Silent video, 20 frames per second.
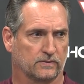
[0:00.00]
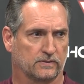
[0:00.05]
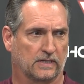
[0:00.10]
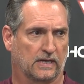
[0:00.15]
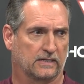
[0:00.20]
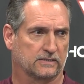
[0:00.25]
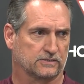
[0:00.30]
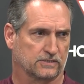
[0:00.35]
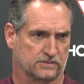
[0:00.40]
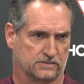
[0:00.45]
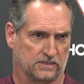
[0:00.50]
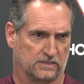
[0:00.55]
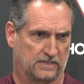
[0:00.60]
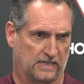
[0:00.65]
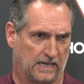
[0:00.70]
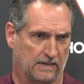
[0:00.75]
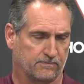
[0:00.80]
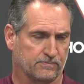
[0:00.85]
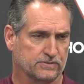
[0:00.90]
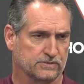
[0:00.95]
and not just at
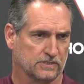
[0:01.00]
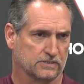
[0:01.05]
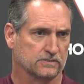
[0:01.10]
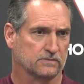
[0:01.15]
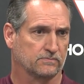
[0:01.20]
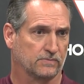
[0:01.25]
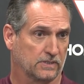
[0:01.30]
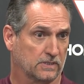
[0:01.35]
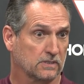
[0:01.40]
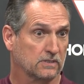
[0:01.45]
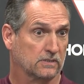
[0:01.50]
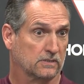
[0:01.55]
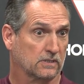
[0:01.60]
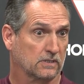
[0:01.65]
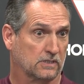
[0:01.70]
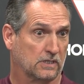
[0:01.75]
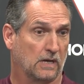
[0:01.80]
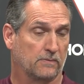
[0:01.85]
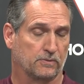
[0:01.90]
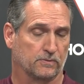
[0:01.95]
that position, but
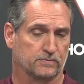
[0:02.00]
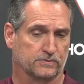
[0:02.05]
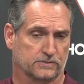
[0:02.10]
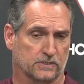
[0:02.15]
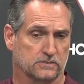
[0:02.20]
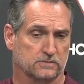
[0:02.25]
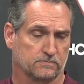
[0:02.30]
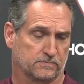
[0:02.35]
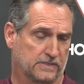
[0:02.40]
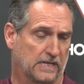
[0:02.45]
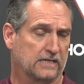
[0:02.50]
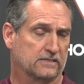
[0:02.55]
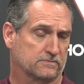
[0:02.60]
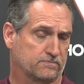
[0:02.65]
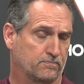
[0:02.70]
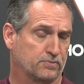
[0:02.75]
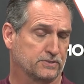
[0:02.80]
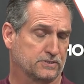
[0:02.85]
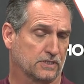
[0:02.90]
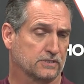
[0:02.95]
a couple positions, but
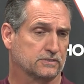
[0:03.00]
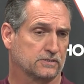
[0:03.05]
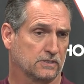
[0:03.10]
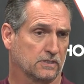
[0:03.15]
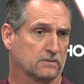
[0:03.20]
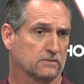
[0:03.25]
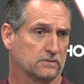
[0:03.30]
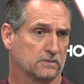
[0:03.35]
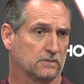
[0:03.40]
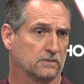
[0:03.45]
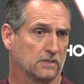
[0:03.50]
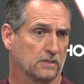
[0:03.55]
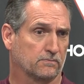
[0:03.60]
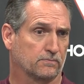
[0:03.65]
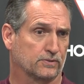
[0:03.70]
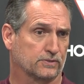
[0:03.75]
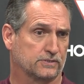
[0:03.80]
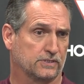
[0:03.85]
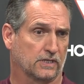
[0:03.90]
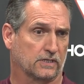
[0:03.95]
that position in
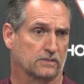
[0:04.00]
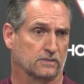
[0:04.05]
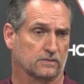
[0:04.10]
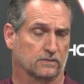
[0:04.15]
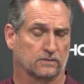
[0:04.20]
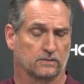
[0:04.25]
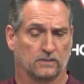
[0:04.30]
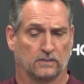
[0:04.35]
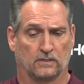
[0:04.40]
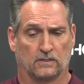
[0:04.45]
particular.